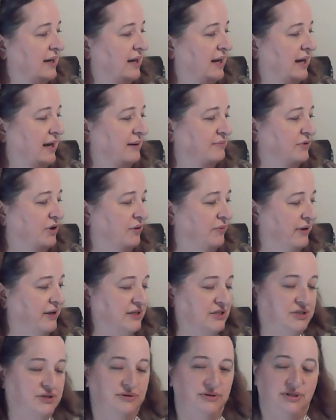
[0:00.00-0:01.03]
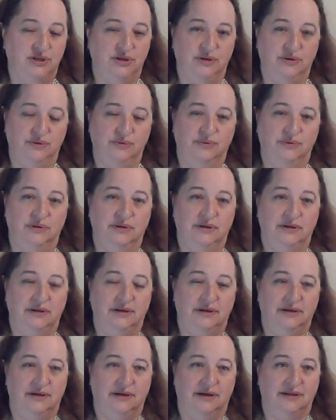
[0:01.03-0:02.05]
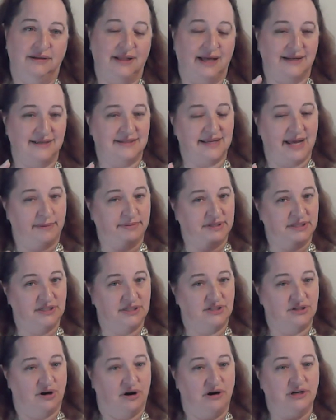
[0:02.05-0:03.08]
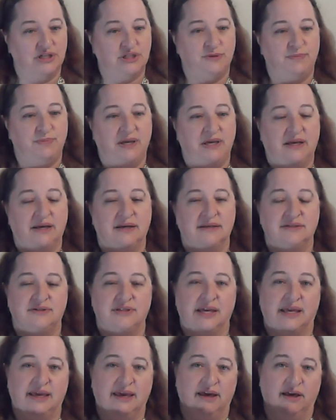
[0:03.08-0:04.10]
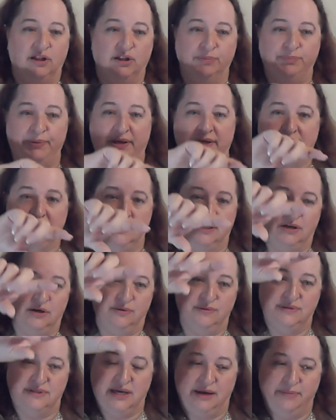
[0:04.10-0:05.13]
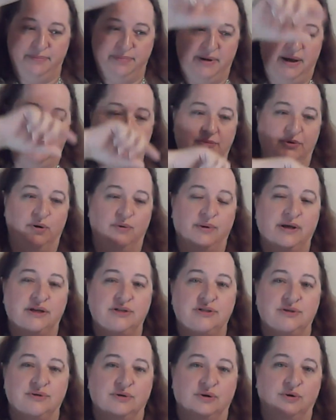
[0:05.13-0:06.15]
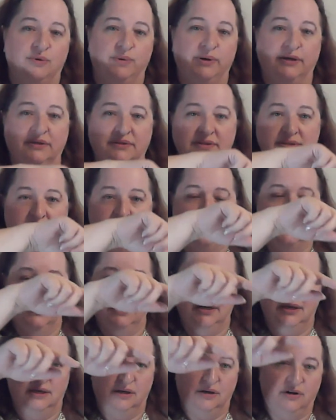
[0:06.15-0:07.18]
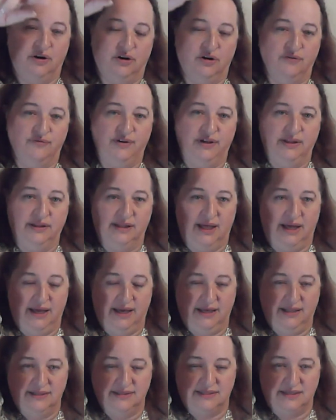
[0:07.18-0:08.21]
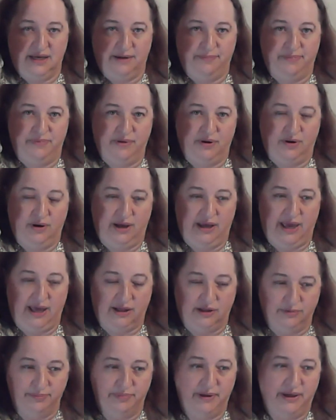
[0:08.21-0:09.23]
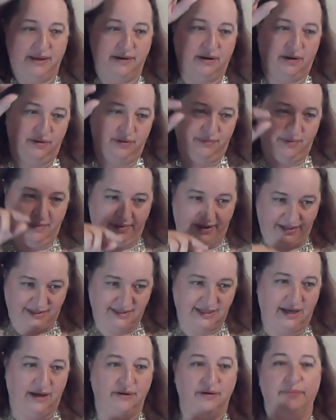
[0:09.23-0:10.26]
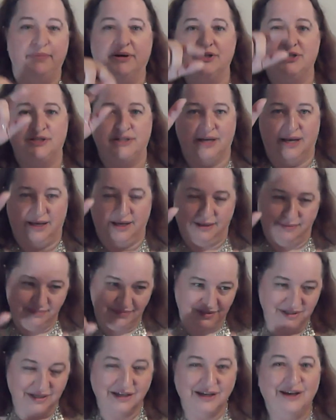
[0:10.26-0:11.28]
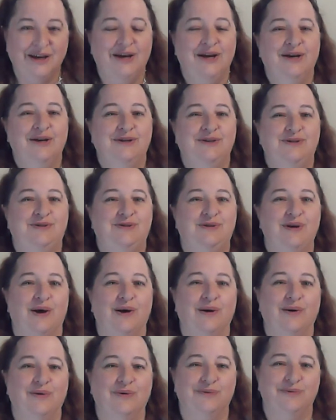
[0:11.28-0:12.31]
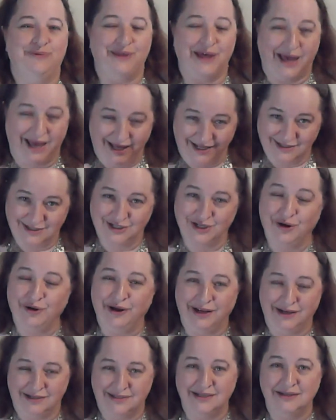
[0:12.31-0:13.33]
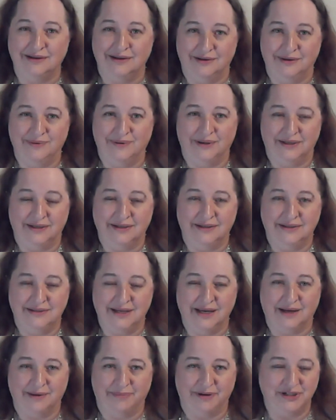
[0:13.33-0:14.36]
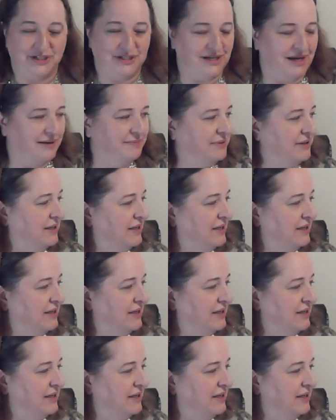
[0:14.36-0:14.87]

I'm going to do a lot of stops and starts, because the kelp, as it goes up, I'm going to quilt curvy lines up the kelp and all the way back down a bunch of times. So that's going to take a bunch of time.